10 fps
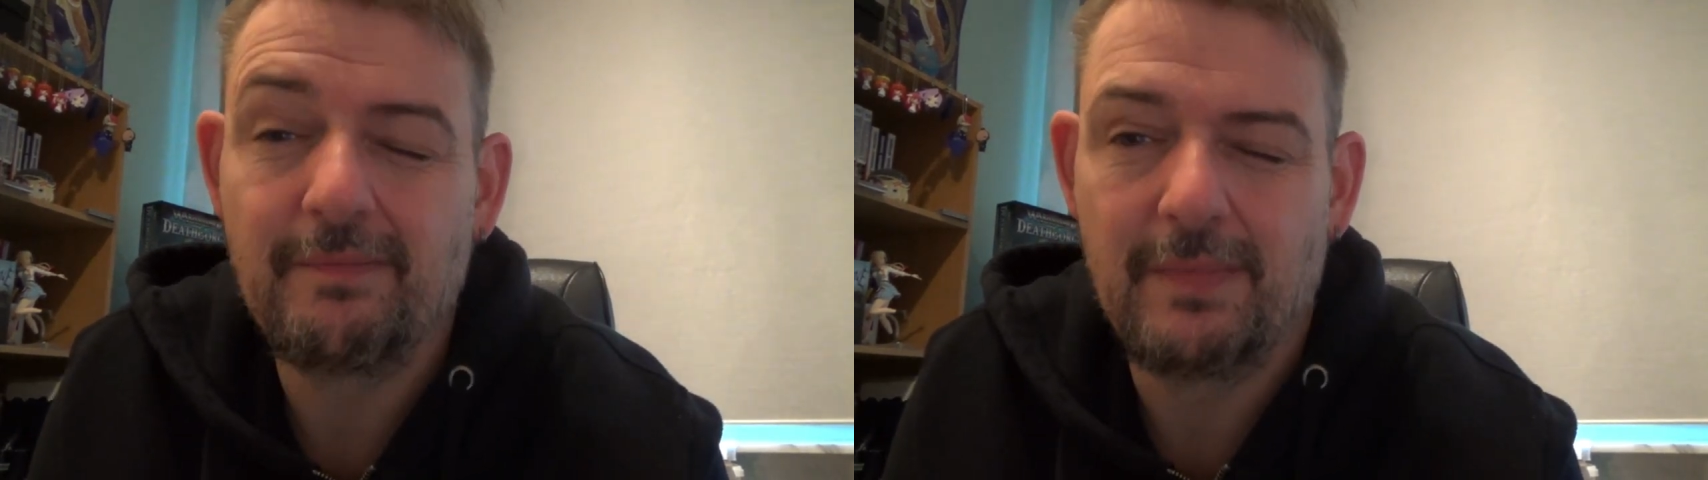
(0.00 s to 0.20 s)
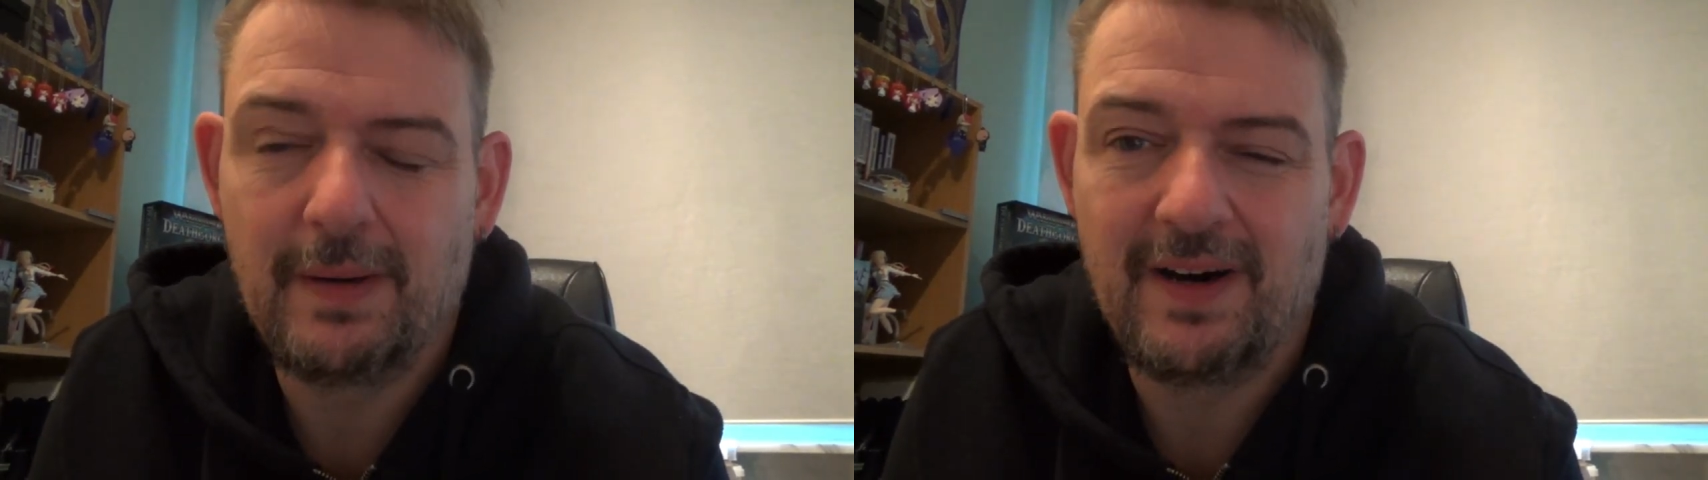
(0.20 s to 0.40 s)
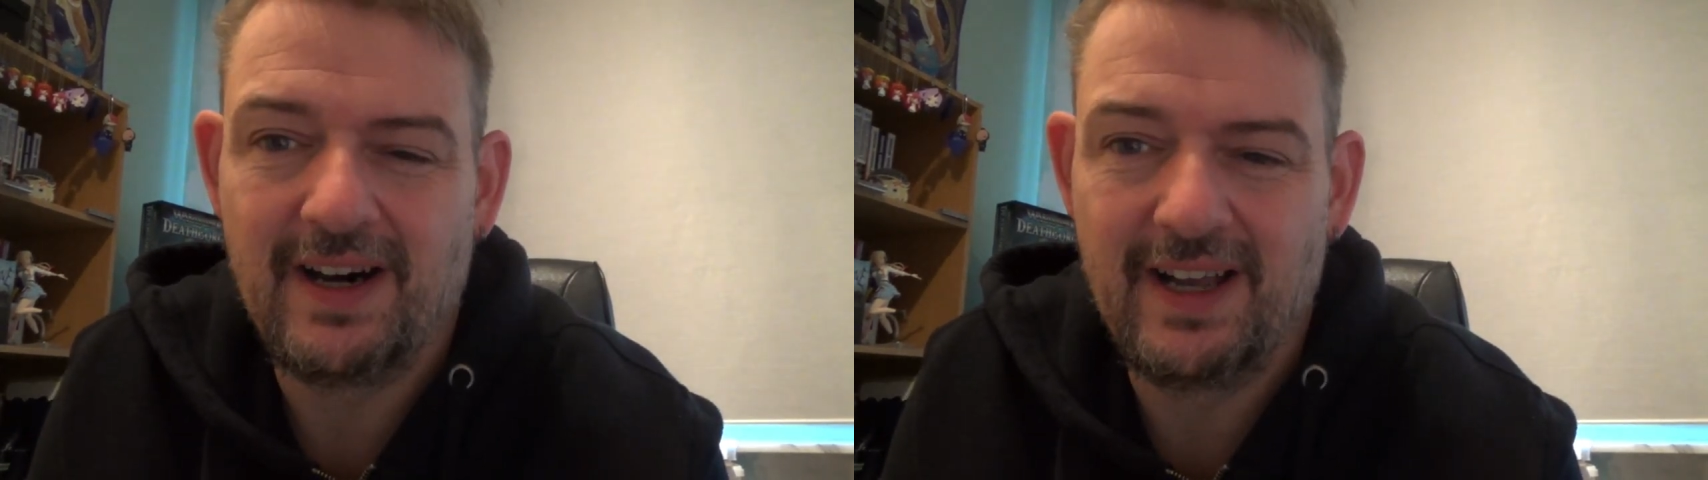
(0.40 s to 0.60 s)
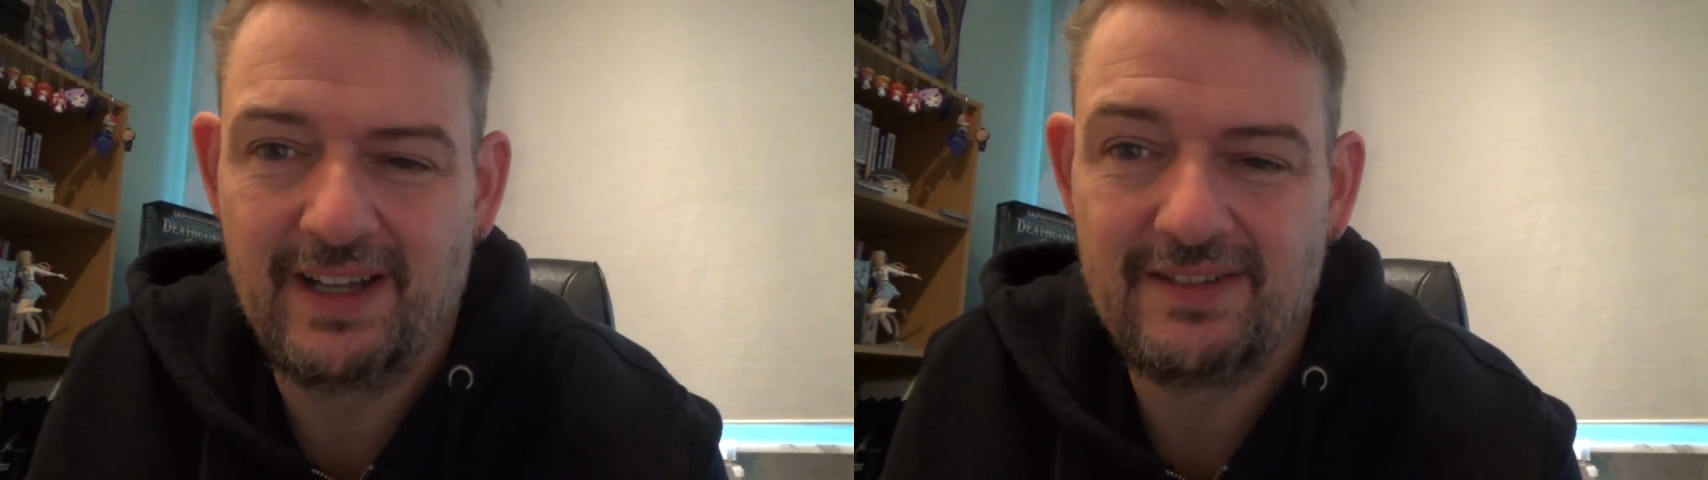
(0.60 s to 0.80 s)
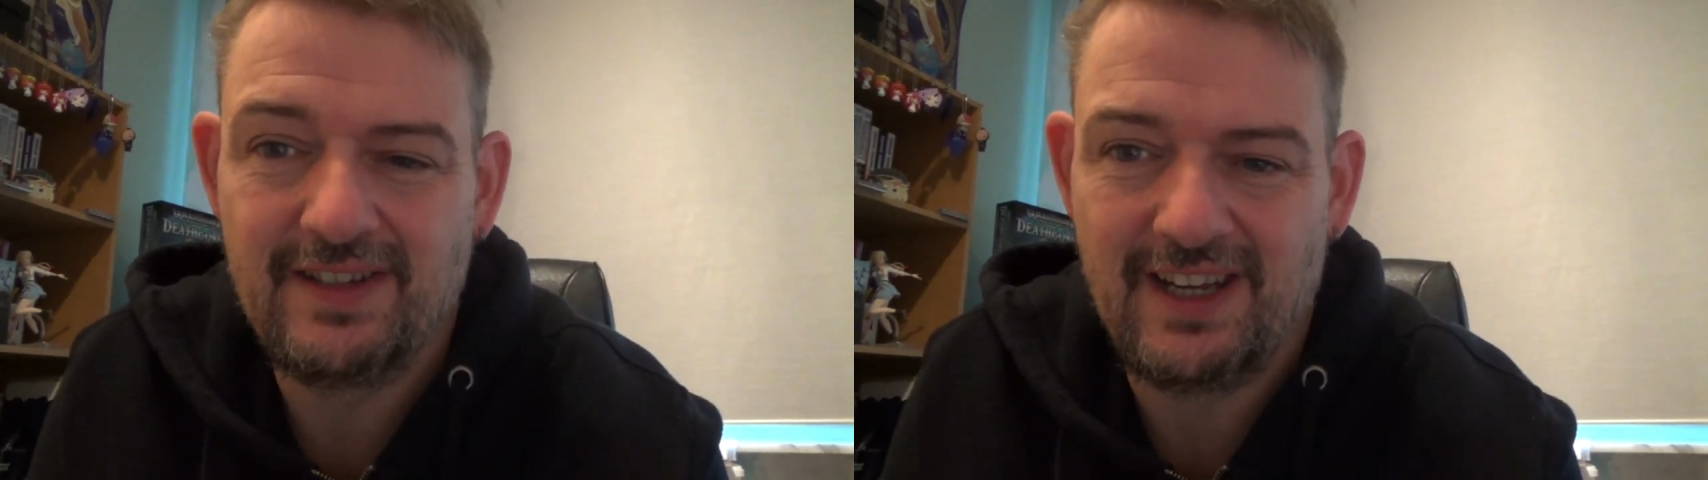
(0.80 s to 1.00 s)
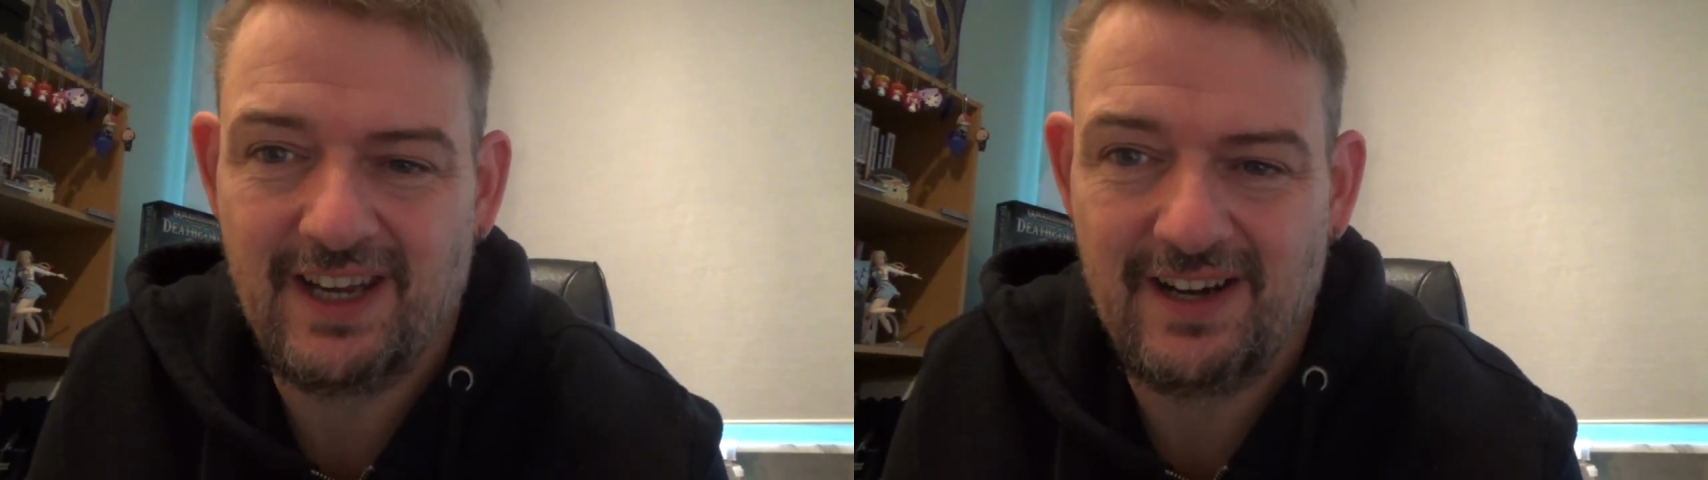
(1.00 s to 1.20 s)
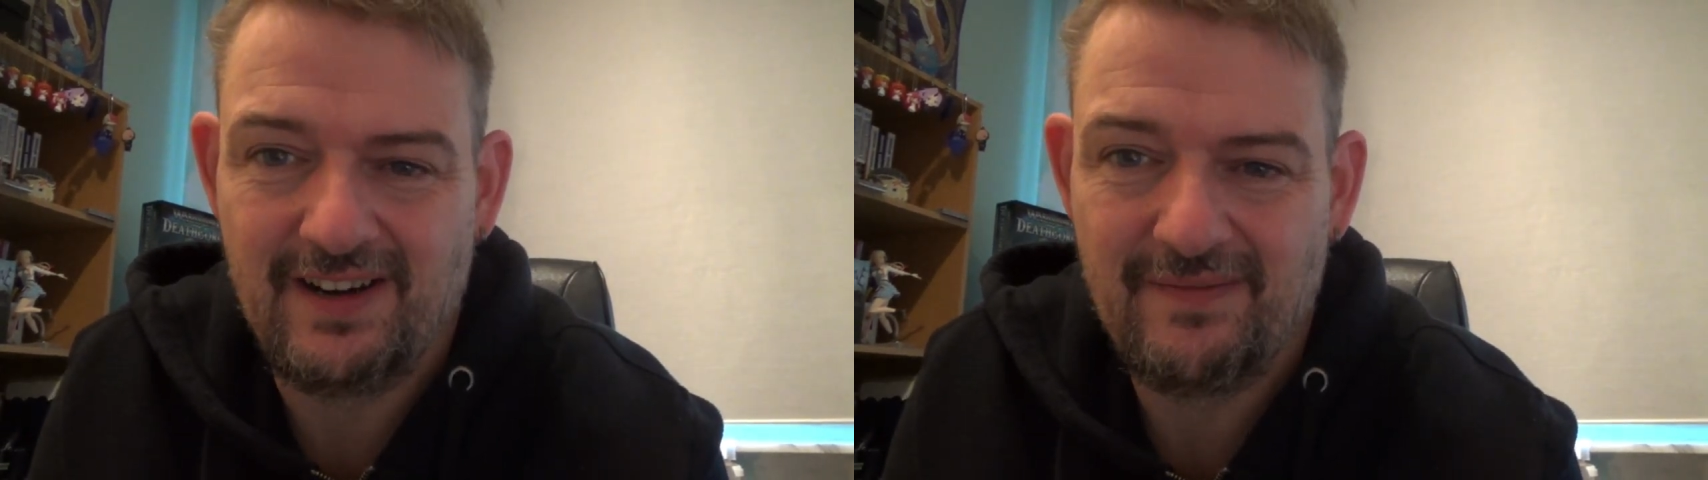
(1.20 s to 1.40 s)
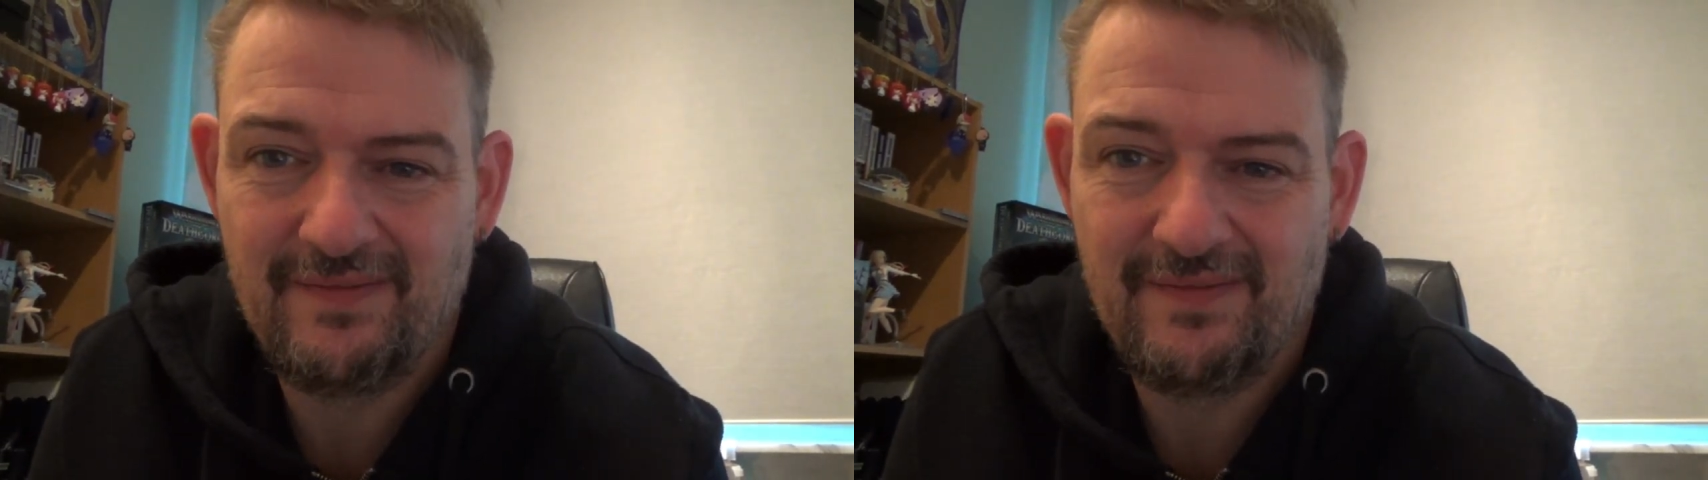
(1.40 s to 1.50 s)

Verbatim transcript: bye bye and take care.